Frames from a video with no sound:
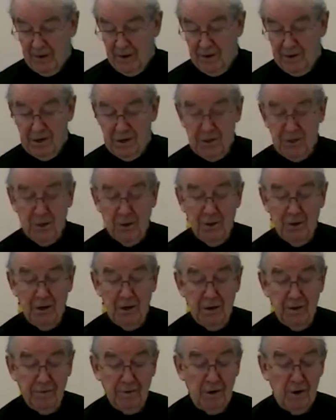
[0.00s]

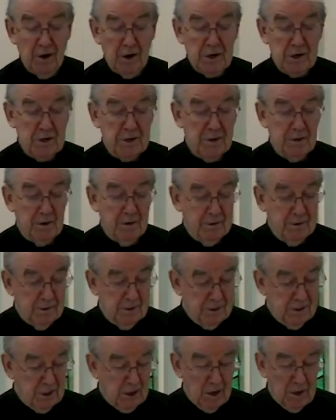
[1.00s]
Story of
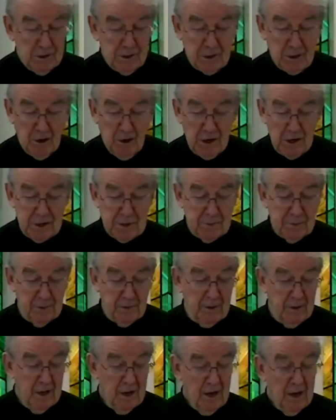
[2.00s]
John's
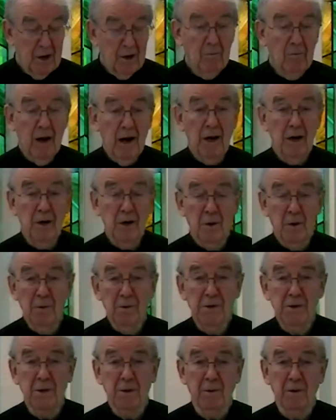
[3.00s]
Gospel, well
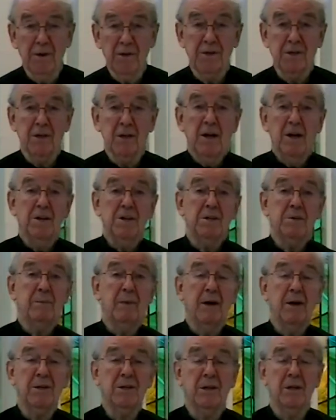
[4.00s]
known to us,
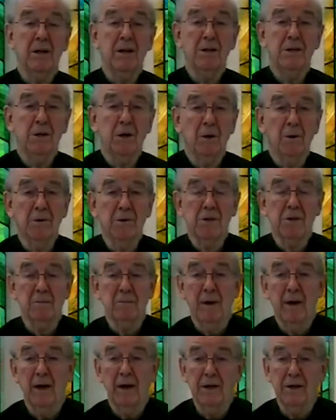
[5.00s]
specially chosen
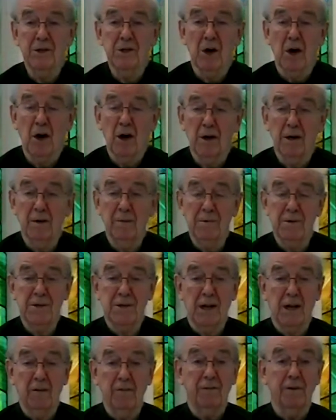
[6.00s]
by John
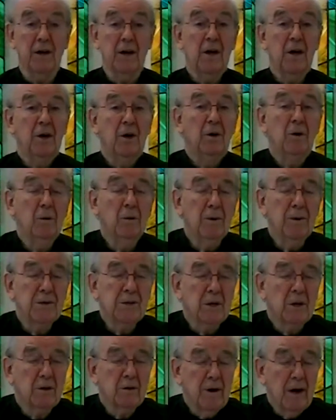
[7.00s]
himself, who was
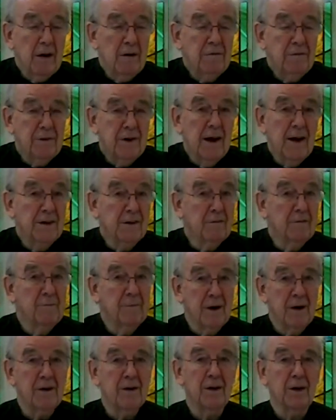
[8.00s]
a great friend of
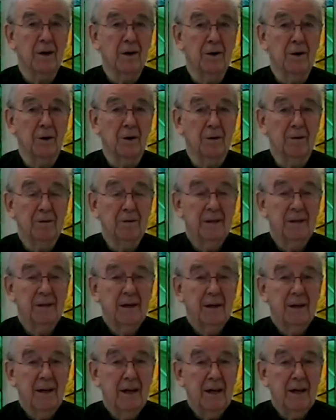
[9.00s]
Mary, you know.
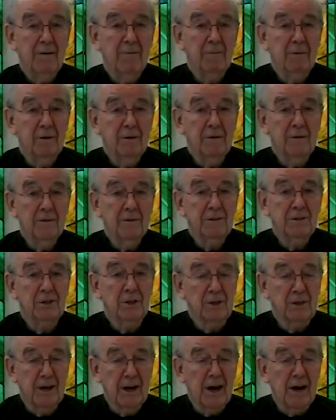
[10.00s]
He
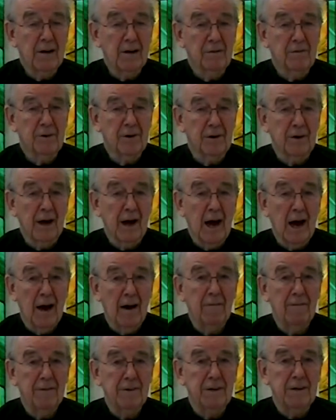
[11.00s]
took care of her
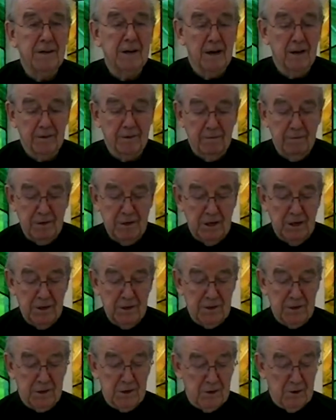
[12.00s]
after the death of
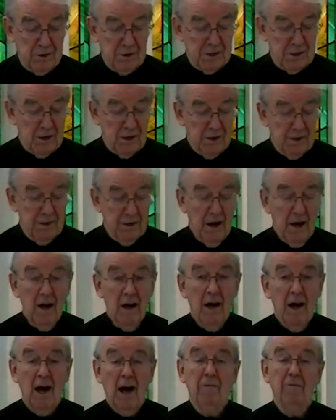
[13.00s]
Jesus, her son,
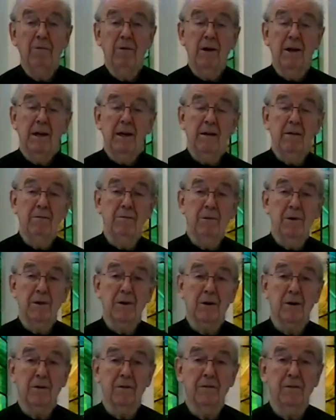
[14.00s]
and lived with
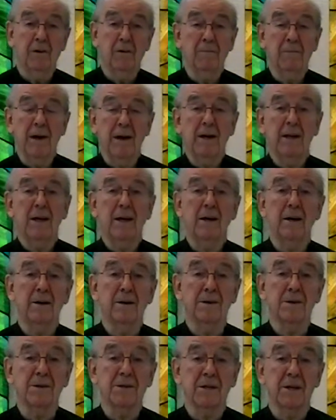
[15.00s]
her for many
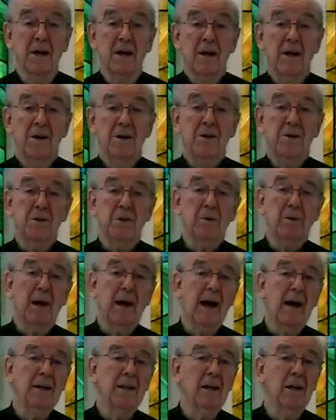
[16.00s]
years. So he
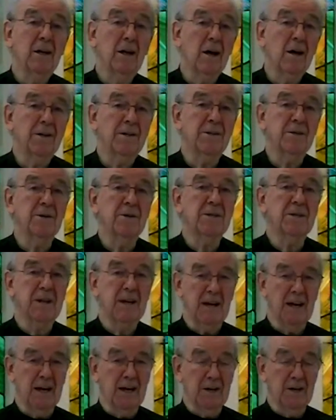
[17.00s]
had a lot to
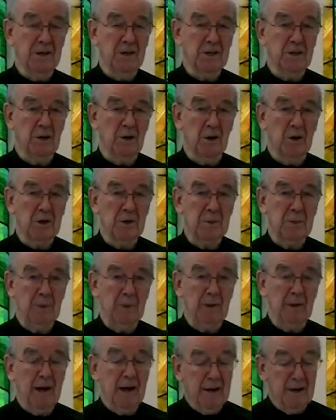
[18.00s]
say in this
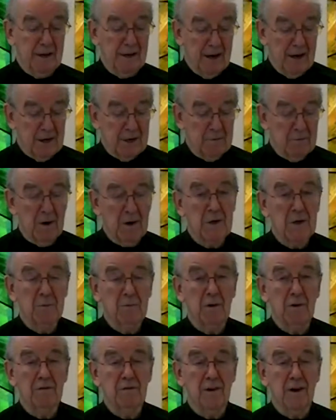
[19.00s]
Gospel, and yet what do
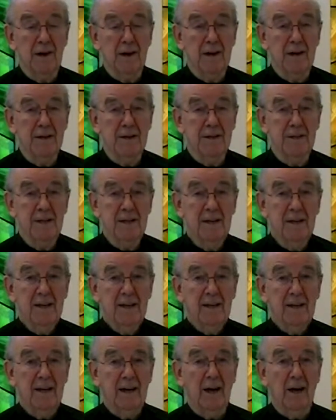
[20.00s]
we find?
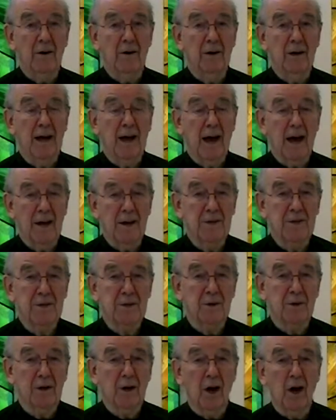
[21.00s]
He only has
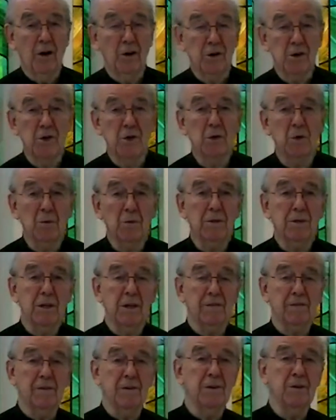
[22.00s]
her on 2
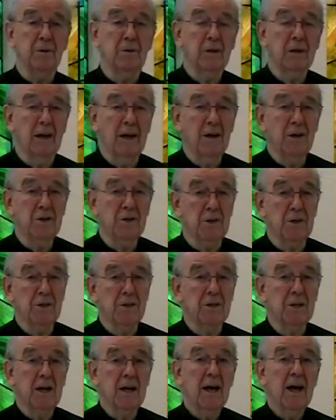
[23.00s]
different
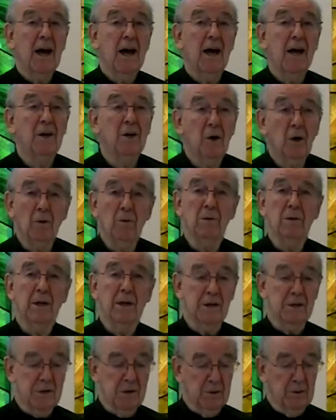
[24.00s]
occasions, and
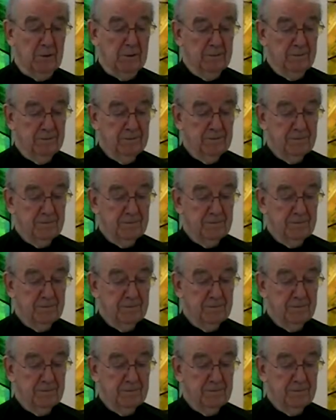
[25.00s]
only 2.